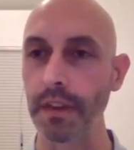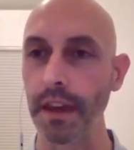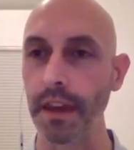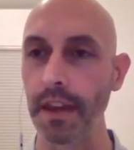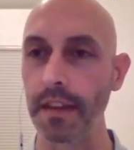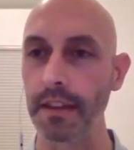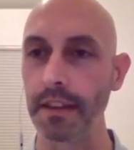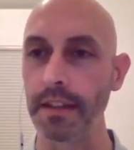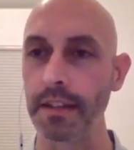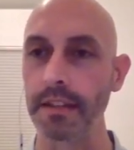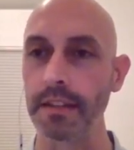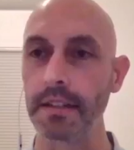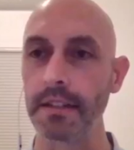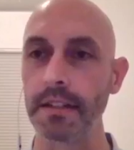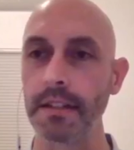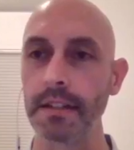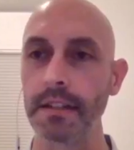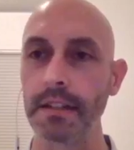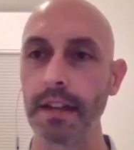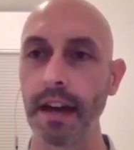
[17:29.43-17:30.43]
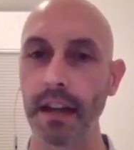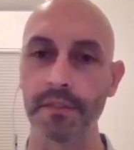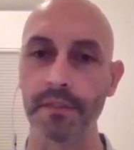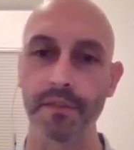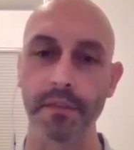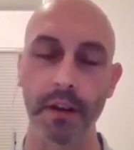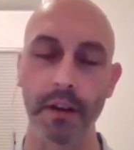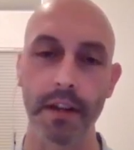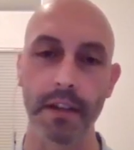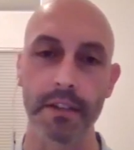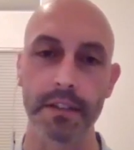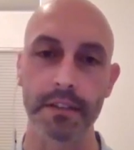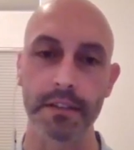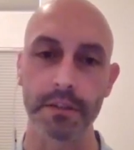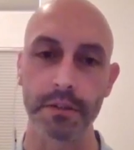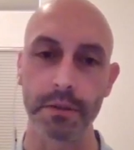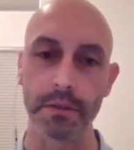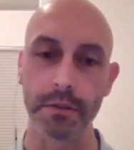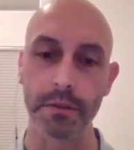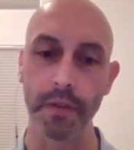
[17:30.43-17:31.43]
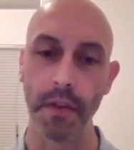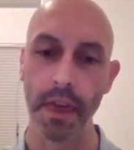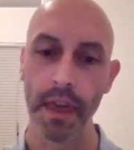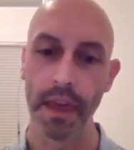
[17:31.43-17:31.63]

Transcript: and then not afraid to